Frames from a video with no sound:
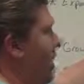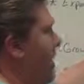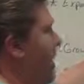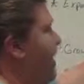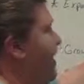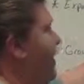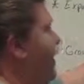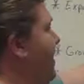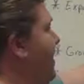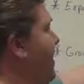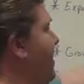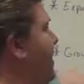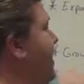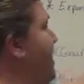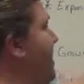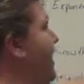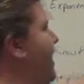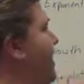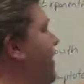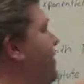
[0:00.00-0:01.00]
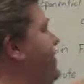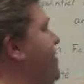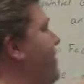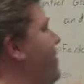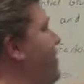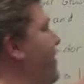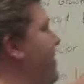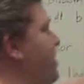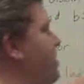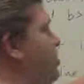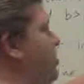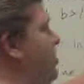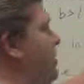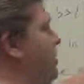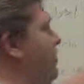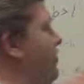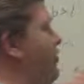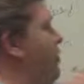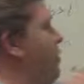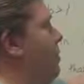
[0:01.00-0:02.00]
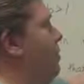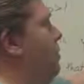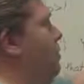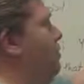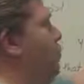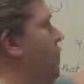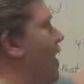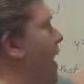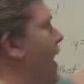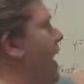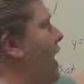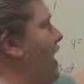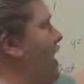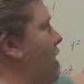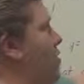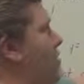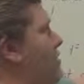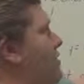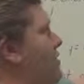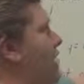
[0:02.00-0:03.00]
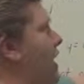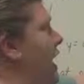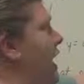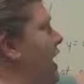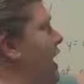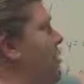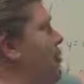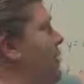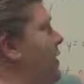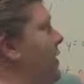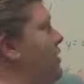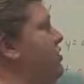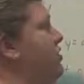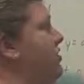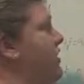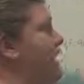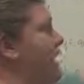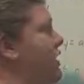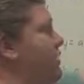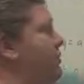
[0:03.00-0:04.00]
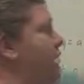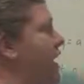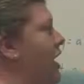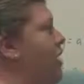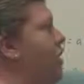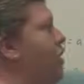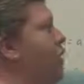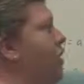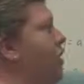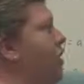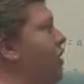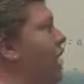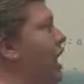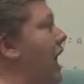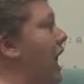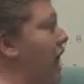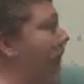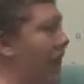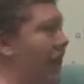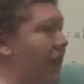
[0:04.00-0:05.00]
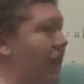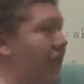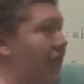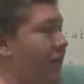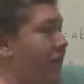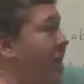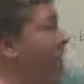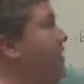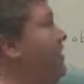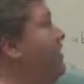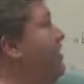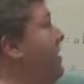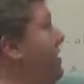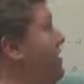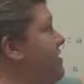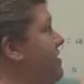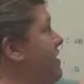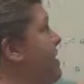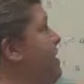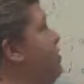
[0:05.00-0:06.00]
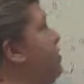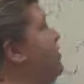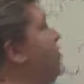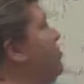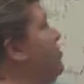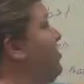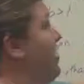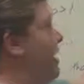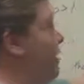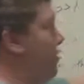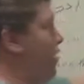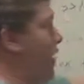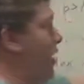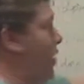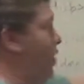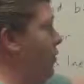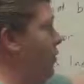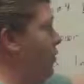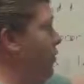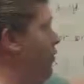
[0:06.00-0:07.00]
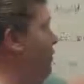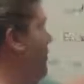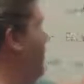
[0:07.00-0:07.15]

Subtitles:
And again, it's a function in the form of y equals ab to the x power, where a doesn't equal 0